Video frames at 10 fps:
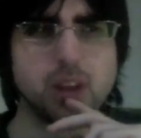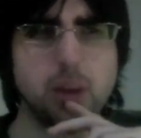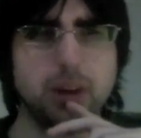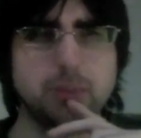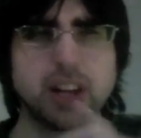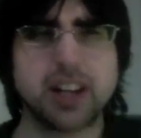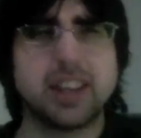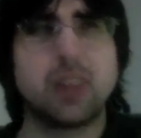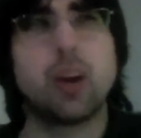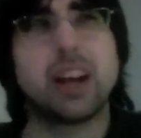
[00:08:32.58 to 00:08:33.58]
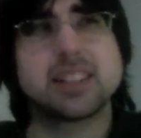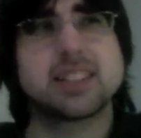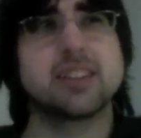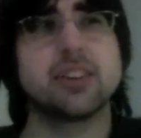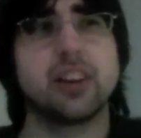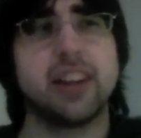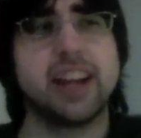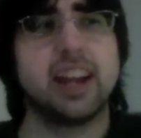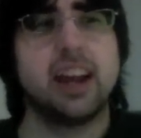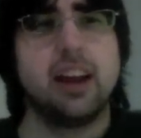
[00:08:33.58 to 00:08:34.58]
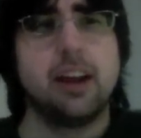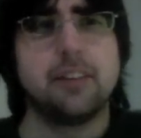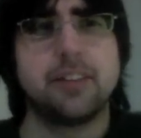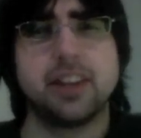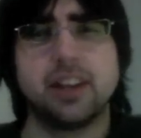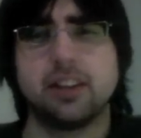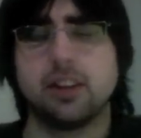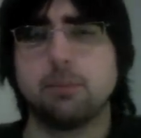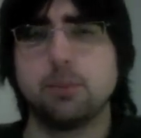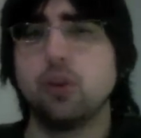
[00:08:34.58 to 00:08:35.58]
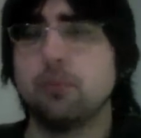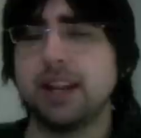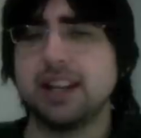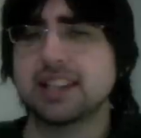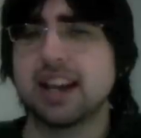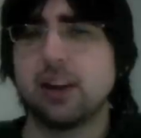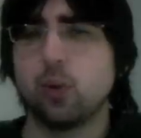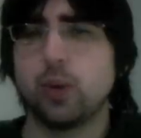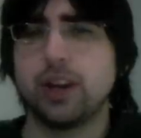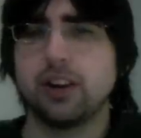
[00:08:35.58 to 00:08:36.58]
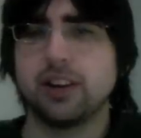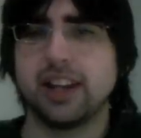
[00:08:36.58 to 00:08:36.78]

I'm trying to think, what else is there? Like the movement is kind of weird.